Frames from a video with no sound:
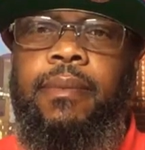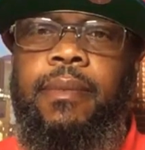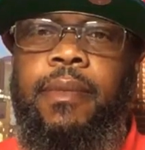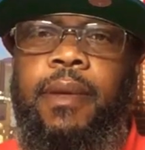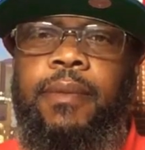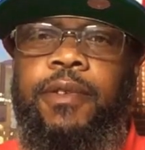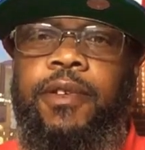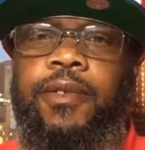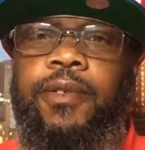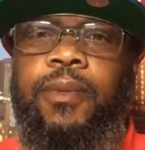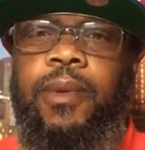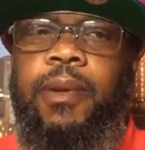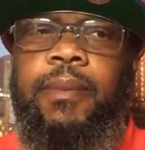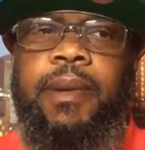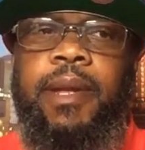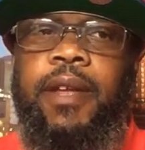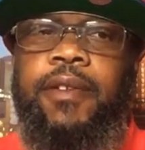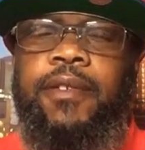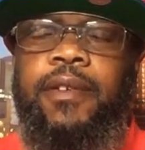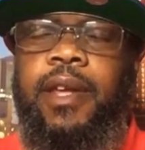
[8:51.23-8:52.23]
I just want to
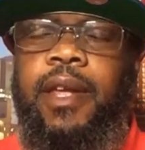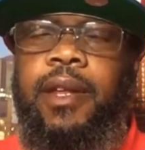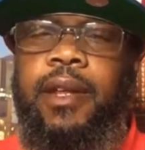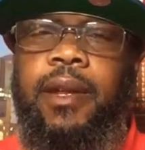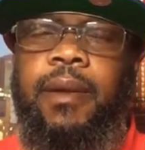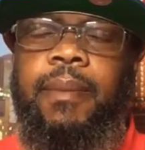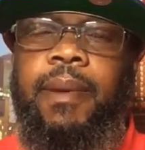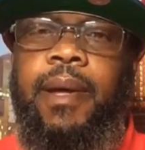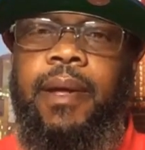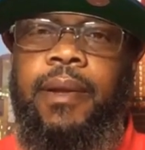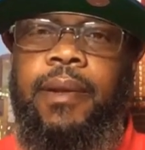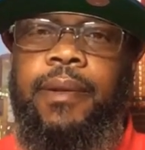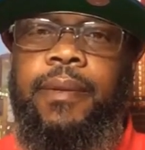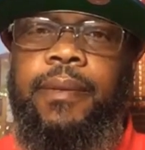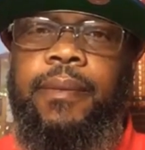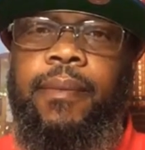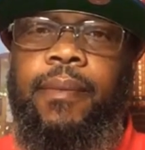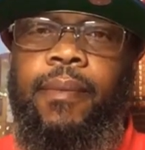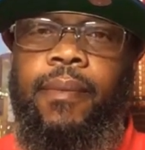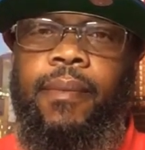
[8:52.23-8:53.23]
be educated about it.
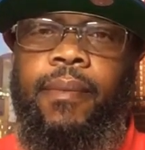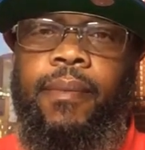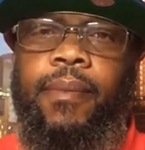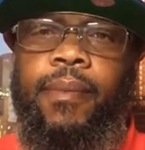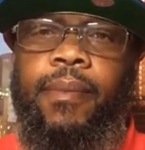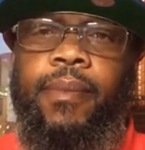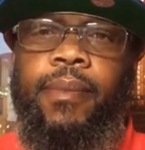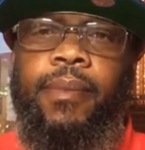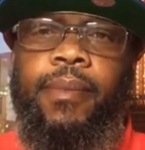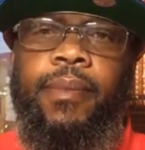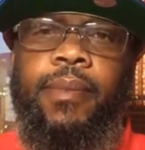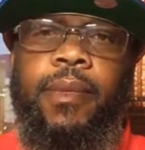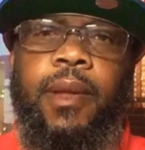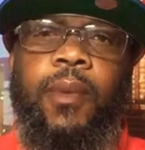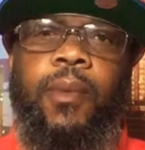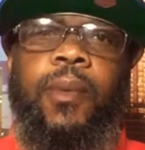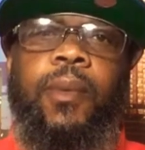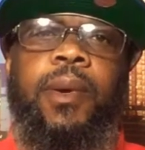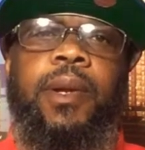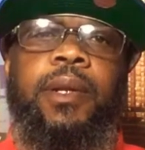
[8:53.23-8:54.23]

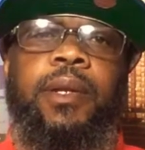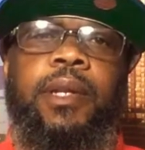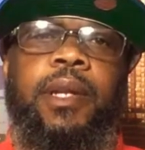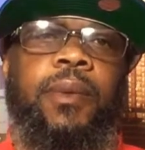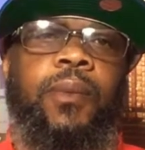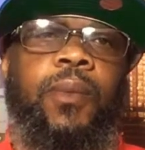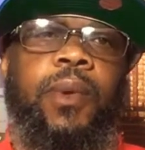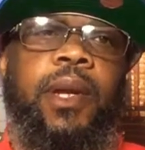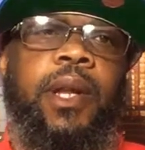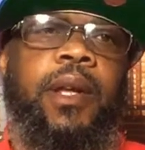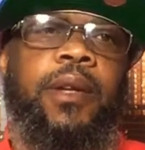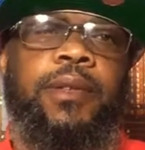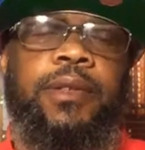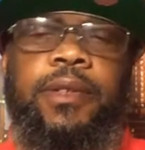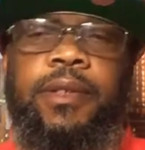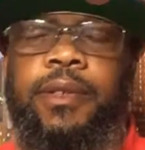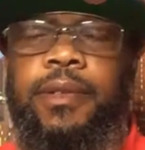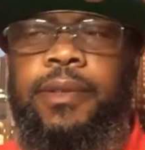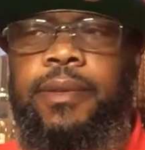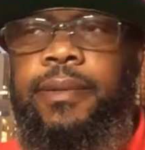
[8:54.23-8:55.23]
And what
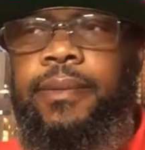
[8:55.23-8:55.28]
else?